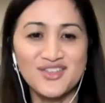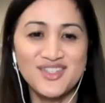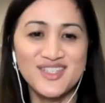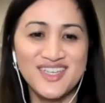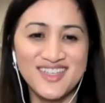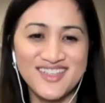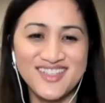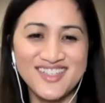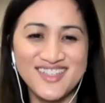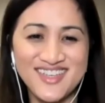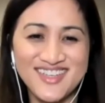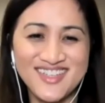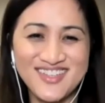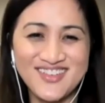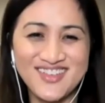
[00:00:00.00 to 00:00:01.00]
take this
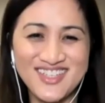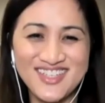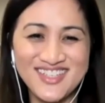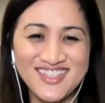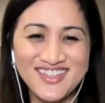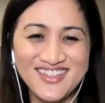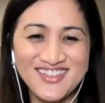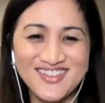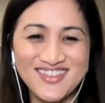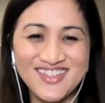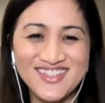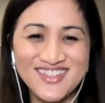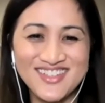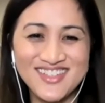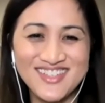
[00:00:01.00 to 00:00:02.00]
next question, Dr.
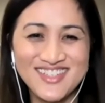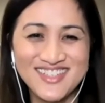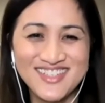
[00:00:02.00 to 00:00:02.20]
Rogers.